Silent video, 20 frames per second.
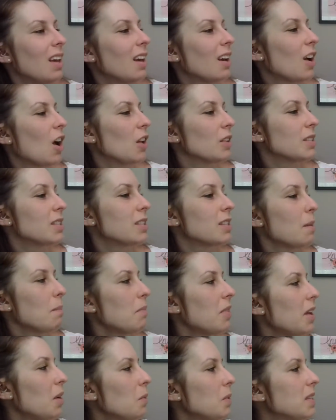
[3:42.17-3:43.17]
called
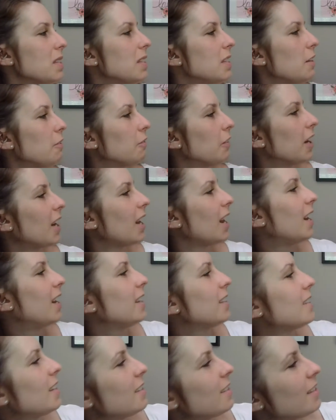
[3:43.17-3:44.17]
Something Was Different, and
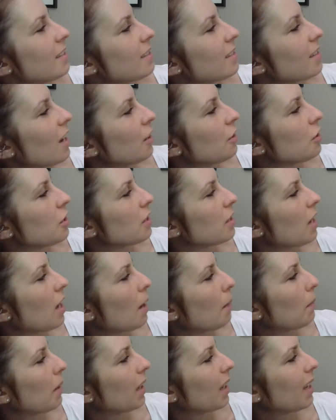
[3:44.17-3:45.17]
it says discussion topic.